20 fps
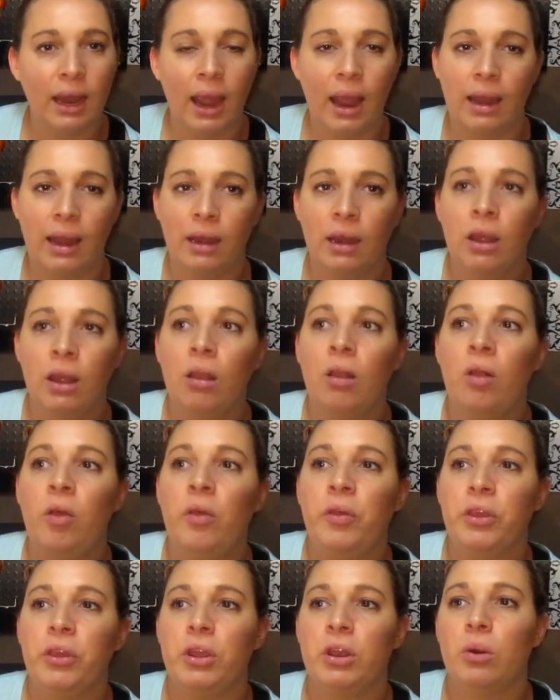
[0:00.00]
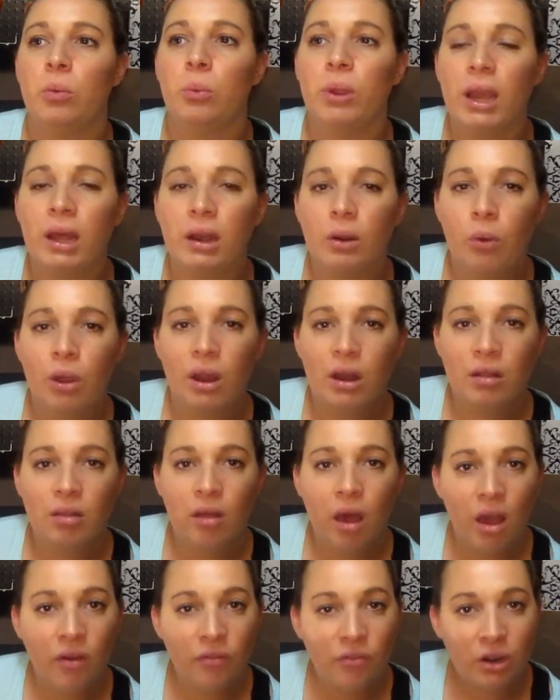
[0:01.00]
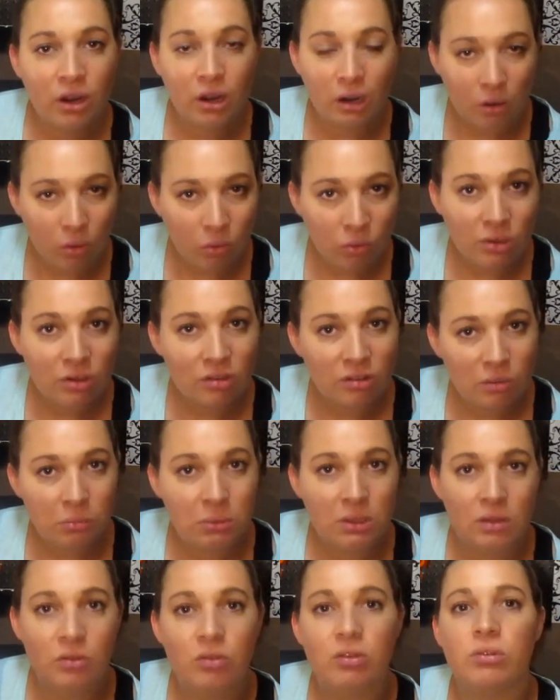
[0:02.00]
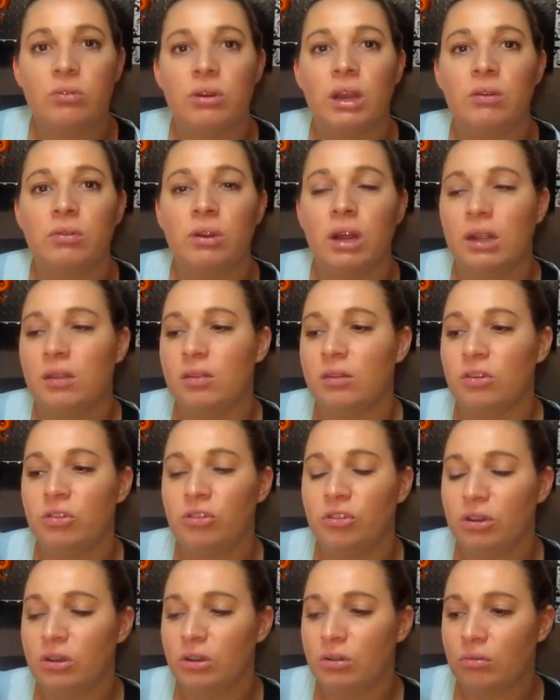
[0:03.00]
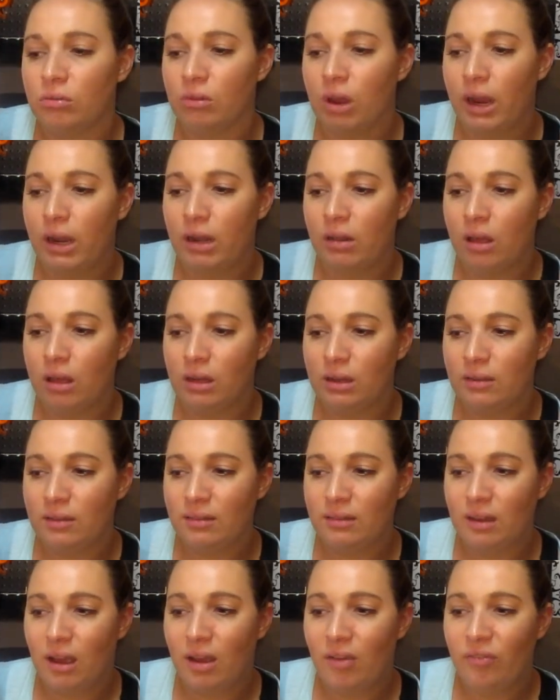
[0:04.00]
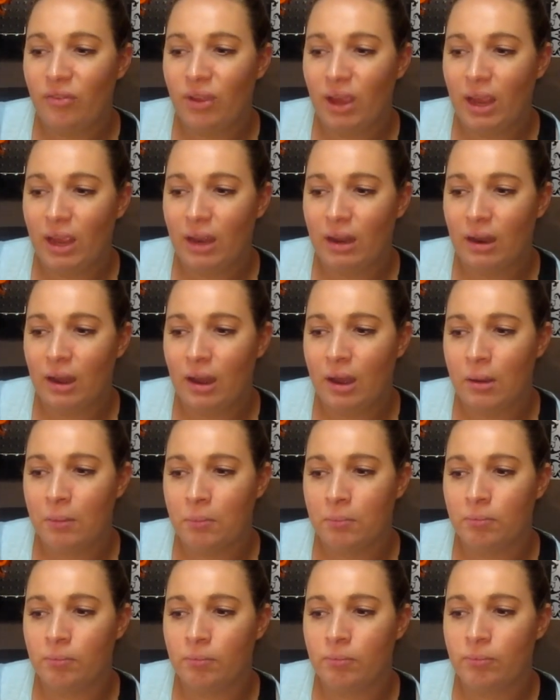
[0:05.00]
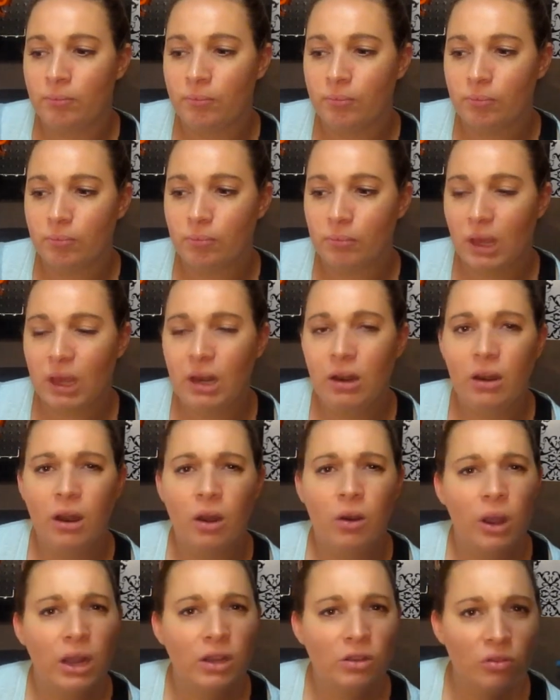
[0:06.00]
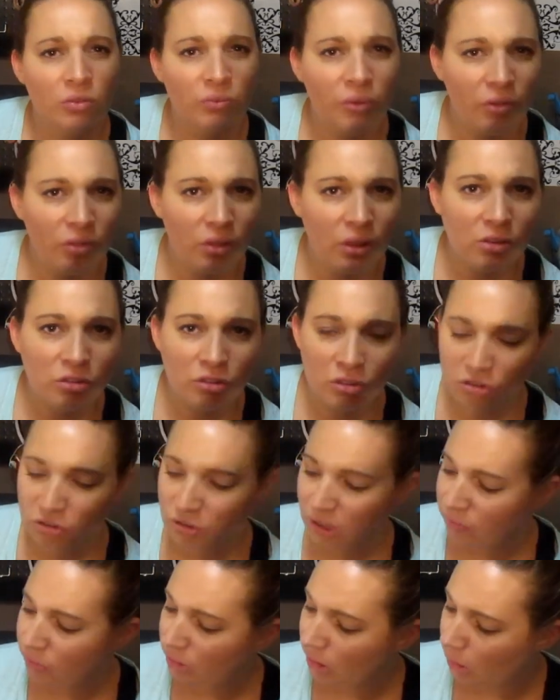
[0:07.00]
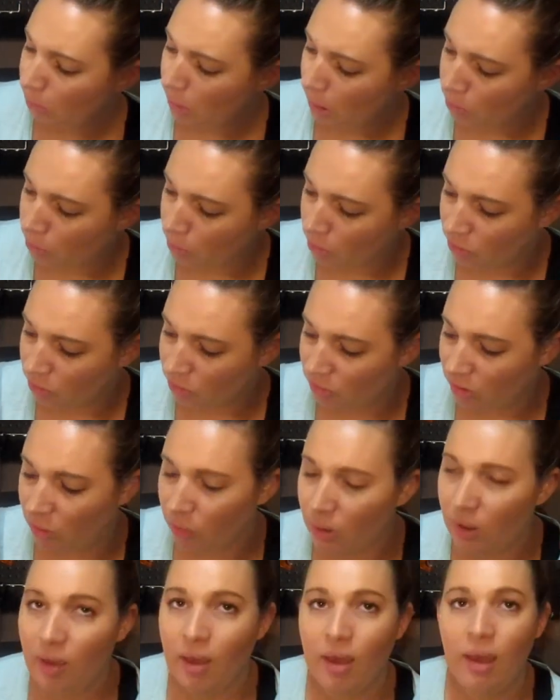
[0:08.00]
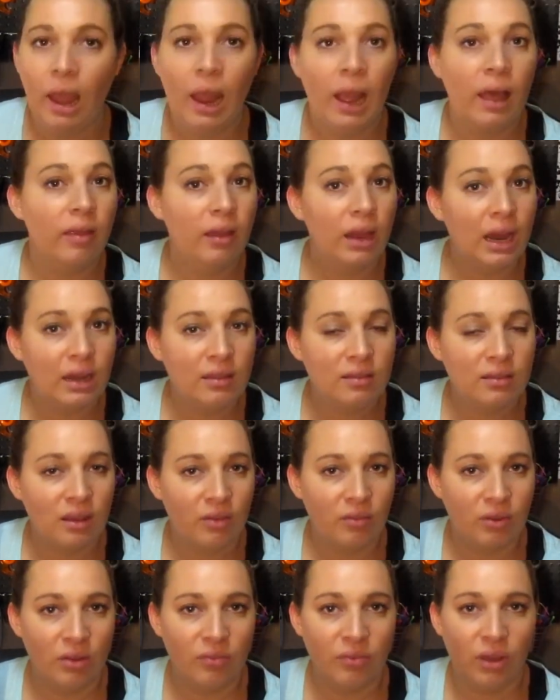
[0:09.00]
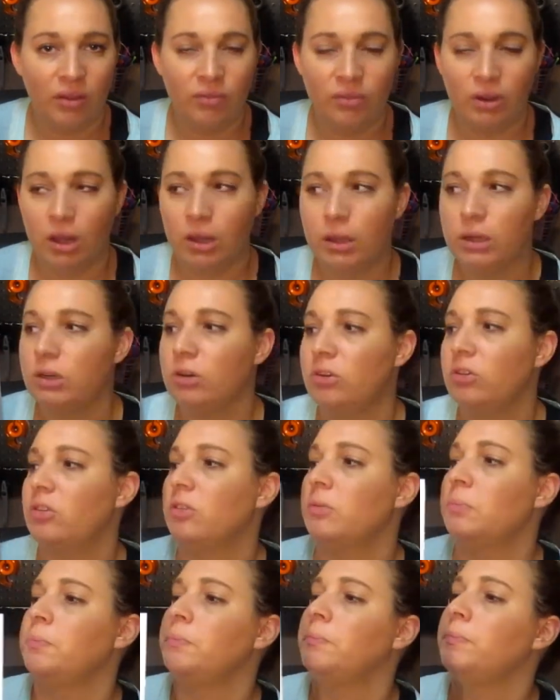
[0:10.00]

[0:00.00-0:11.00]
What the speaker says: And, you know, we had to wait a lot for her older siblings to ride rides because she couldn't ride a lot of stuff. And I don't know, I just felt that she should have a little bit more. So Ellie has $75.